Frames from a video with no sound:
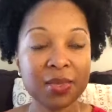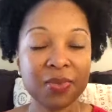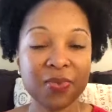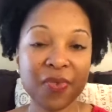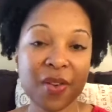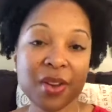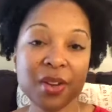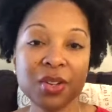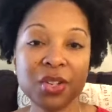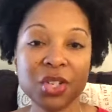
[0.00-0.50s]

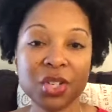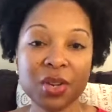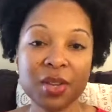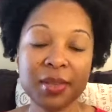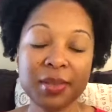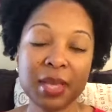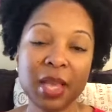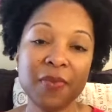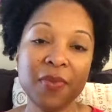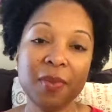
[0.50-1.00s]
furniture
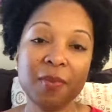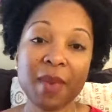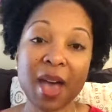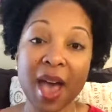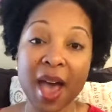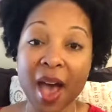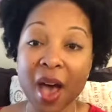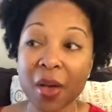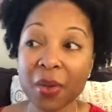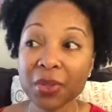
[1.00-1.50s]
and stuff in
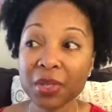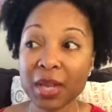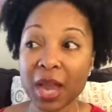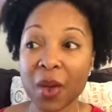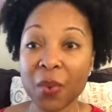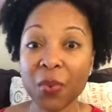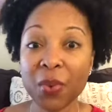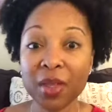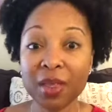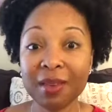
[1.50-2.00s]
my house that
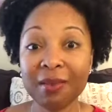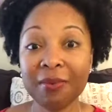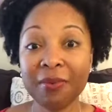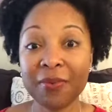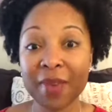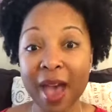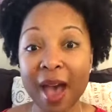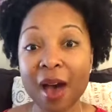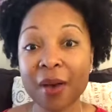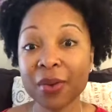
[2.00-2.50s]
I really
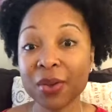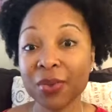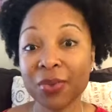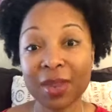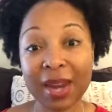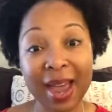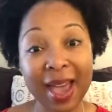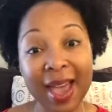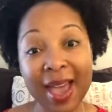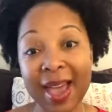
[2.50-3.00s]

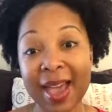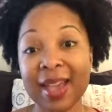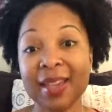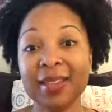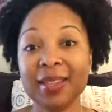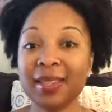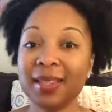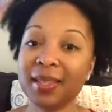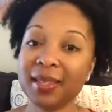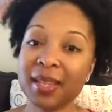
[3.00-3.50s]
valued that I
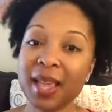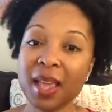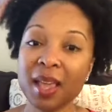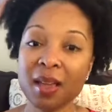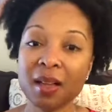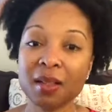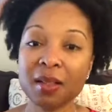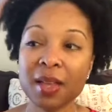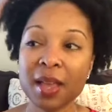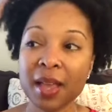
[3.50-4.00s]
had to
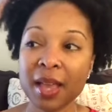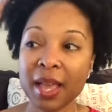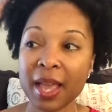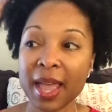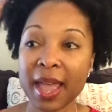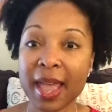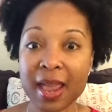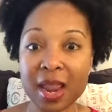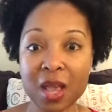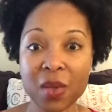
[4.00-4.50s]
sell.
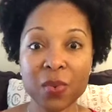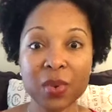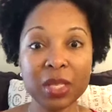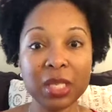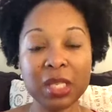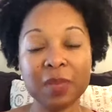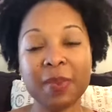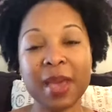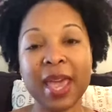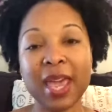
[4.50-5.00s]
And it
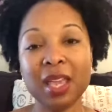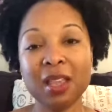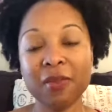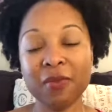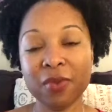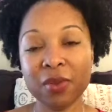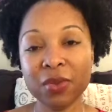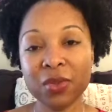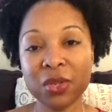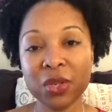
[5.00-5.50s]
was
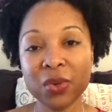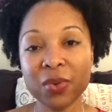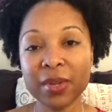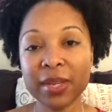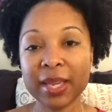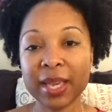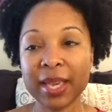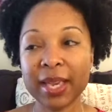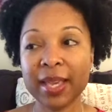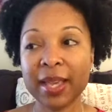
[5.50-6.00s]
painful
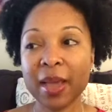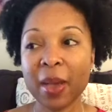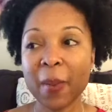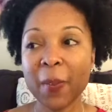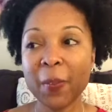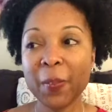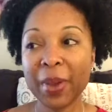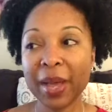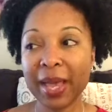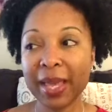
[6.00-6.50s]
doing it.
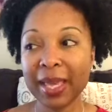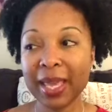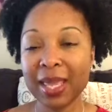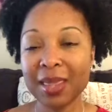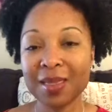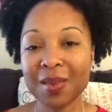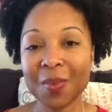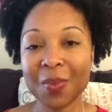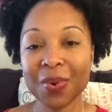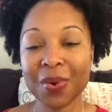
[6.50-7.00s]
But
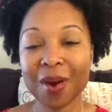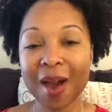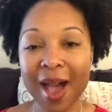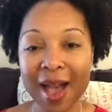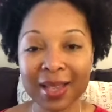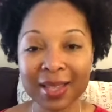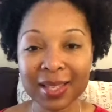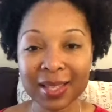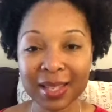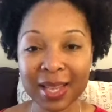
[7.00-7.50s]
in the
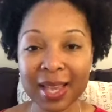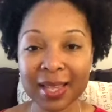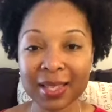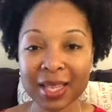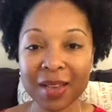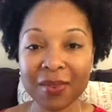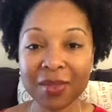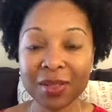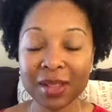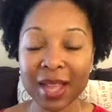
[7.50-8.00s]
process
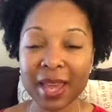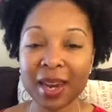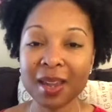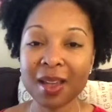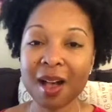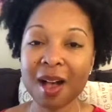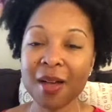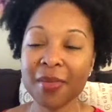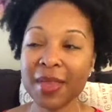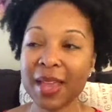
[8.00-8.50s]
of
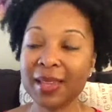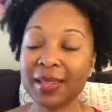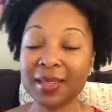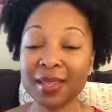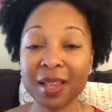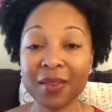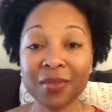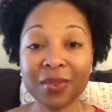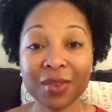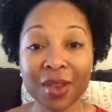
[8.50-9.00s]
letting all that
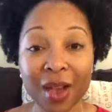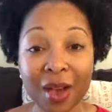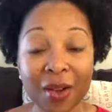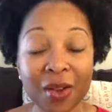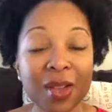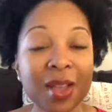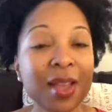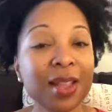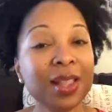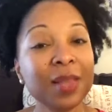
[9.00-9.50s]
stuff
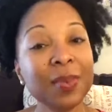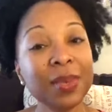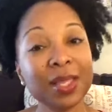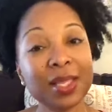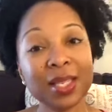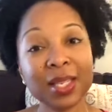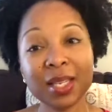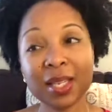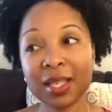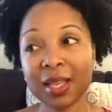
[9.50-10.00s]
go, let me
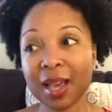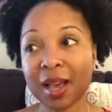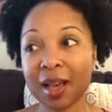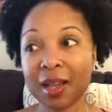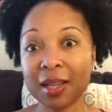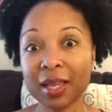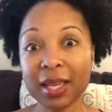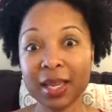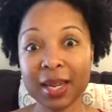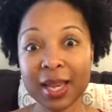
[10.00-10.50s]
tell
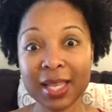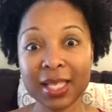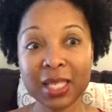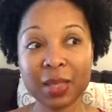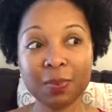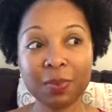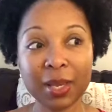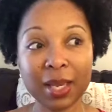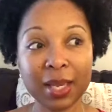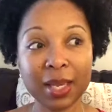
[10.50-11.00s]
y'all, it
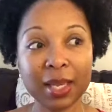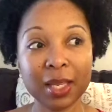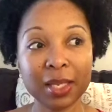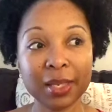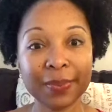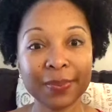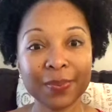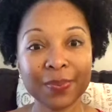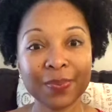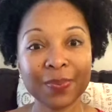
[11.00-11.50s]
has
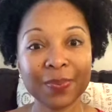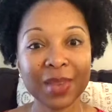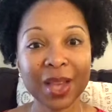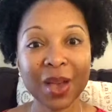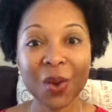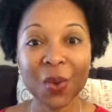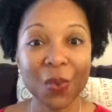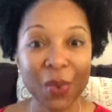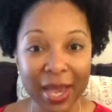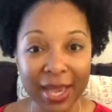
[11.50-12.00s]
been
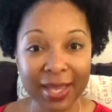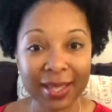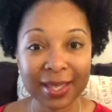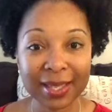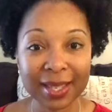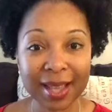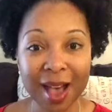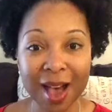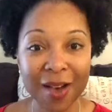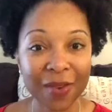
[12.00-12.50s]
a
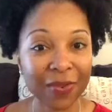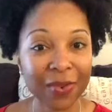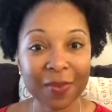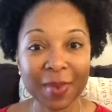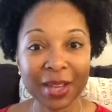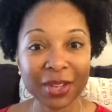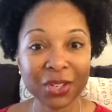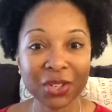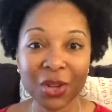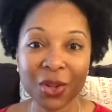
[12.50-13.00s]
weight off of
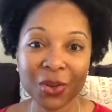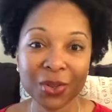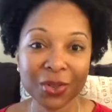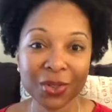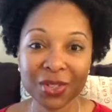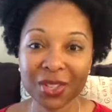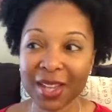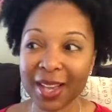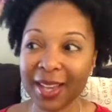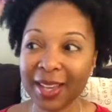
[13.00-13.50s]
my
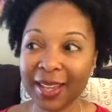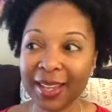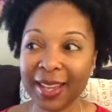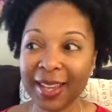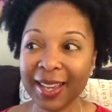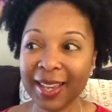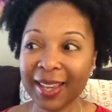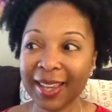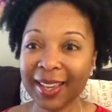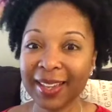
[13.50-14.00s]
shoulders. Like,
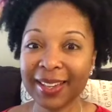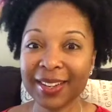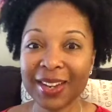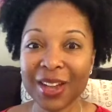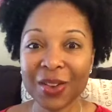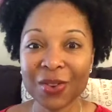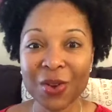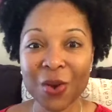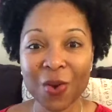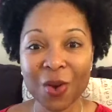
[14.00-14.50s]
you
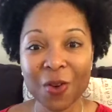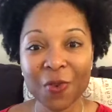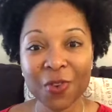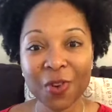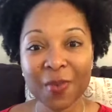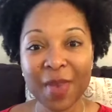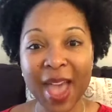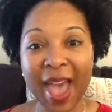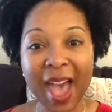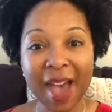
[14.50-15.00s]
know, going
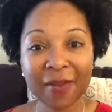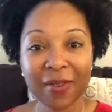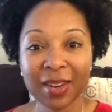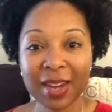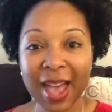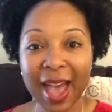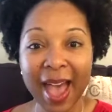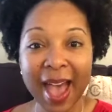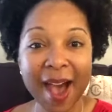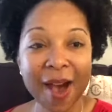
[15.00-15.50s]
from
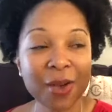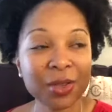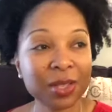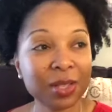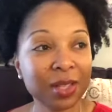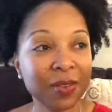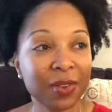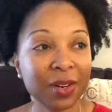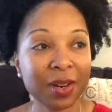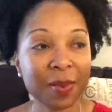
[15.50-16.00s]
having a house
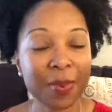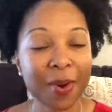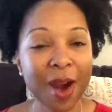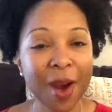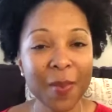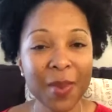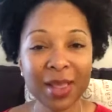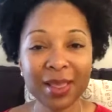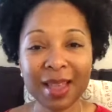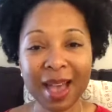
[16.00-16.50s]
to living in an
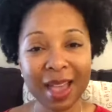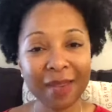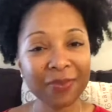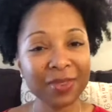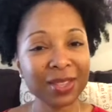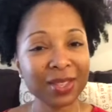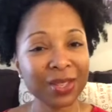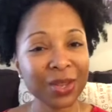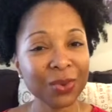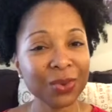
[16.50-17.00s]
apartment,
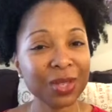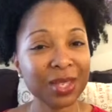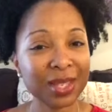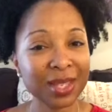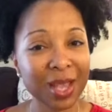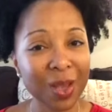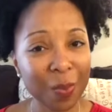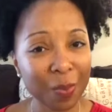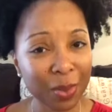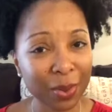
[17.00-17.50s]
life is so
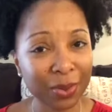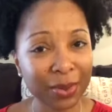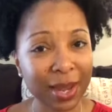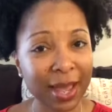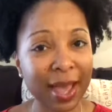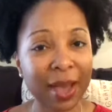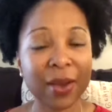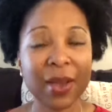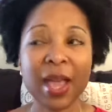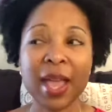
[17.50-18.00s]
simple
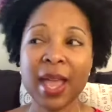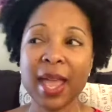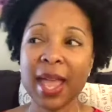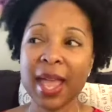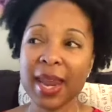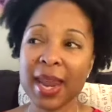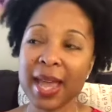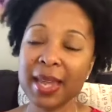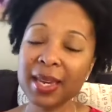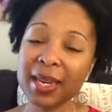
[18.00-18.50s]
now.
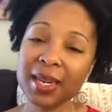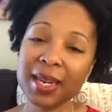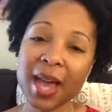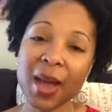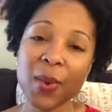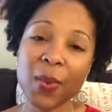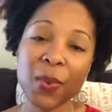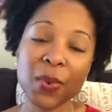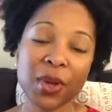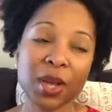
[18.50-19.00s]
And I did
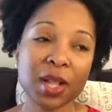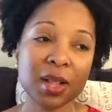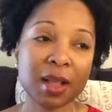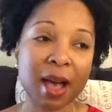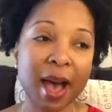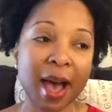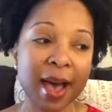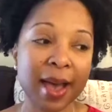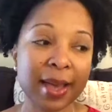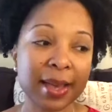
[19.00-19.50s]
not
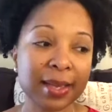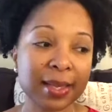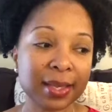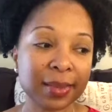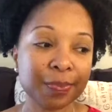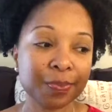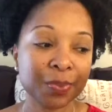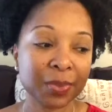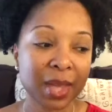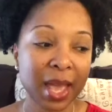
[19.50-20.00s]

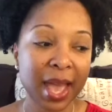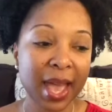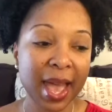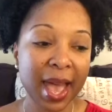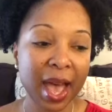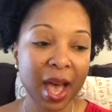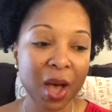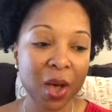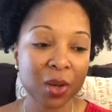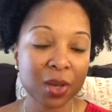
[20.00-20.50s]
realize
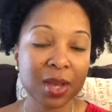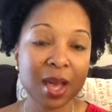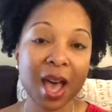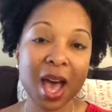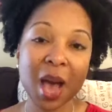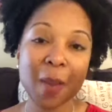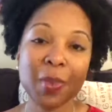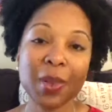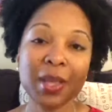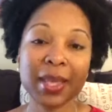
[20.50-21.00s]
how
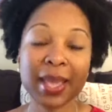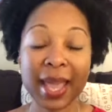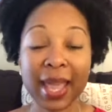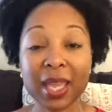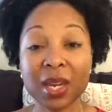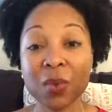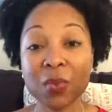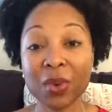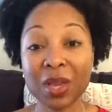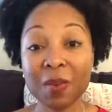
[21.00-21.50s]

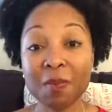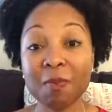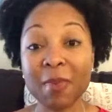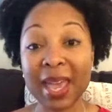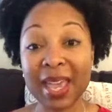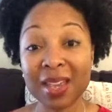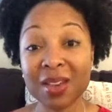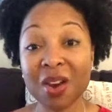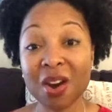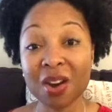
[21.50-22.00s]
complicated we
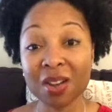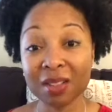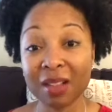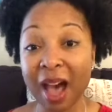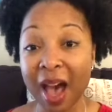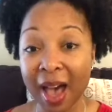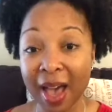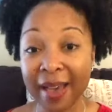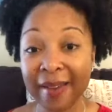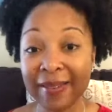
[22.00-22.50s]
make our
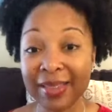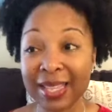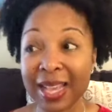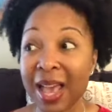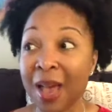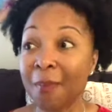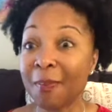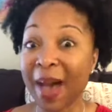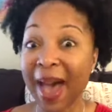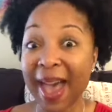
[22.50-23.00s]
lives
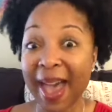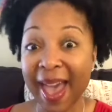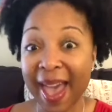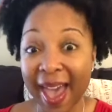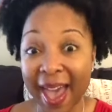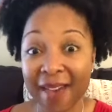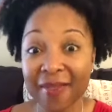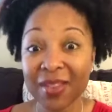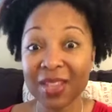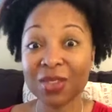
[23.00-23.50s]
by
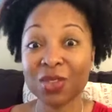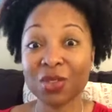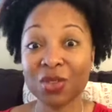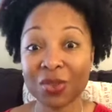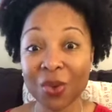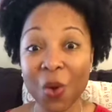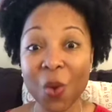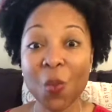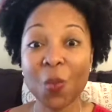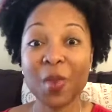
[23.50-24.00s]
having
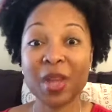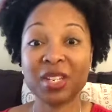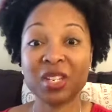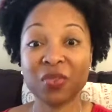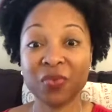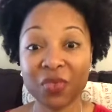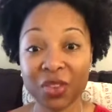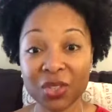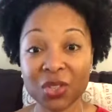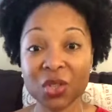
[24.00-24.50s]
so
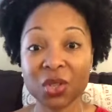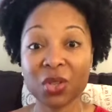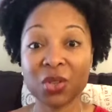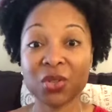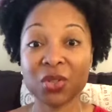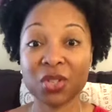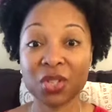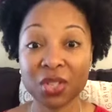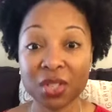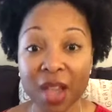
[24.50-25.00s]
much
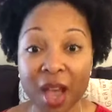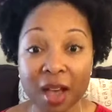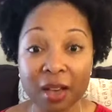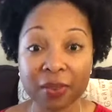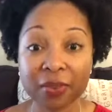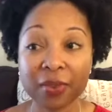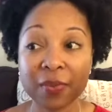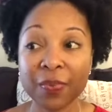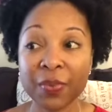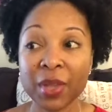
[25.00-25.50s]
physical
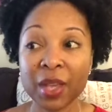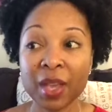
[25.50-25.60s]
stuff.